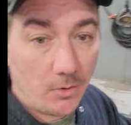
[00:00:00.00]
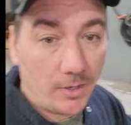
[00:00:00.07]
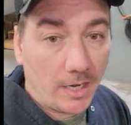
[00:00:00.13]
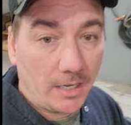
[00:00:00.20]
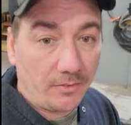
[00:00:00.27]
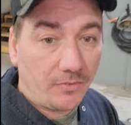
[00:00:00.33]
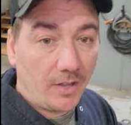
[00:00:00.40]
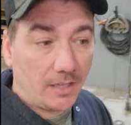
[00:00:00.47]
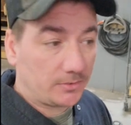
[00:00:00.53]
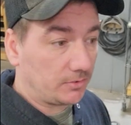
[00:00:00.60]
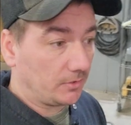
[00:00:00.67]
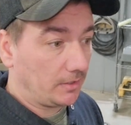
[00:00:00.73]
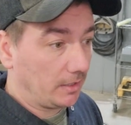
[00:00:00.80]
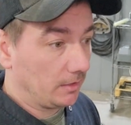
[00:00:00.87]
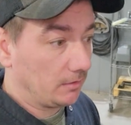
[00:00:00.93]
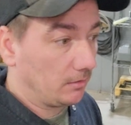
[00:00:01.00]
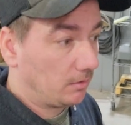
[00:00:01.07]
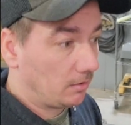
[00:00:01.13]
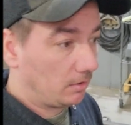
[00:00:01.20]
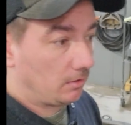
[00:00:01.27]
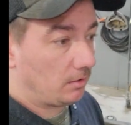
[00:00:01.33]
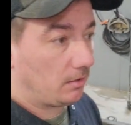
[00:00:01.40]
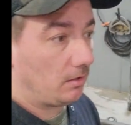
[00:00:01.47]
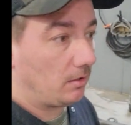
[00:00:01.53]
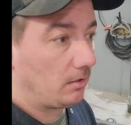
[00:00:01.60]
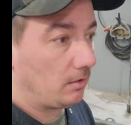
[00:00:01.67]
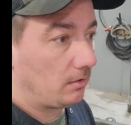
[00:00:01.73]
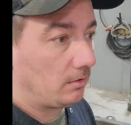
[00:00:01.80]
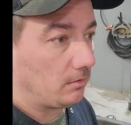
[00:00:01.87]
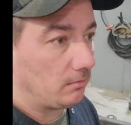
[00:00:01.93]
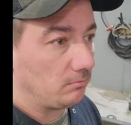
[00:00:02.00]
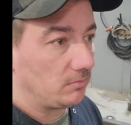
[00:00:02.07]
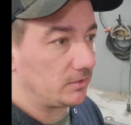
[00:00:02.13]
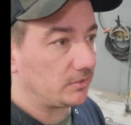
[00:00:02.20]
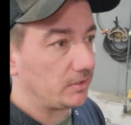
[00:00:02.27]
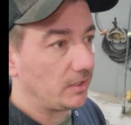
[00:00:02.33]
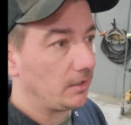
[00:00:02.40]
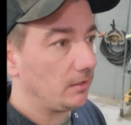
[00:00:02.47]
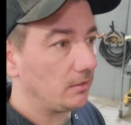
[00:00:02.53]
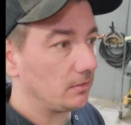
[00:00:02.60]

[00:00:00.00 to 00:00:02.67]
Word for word: going any faster than, let's say,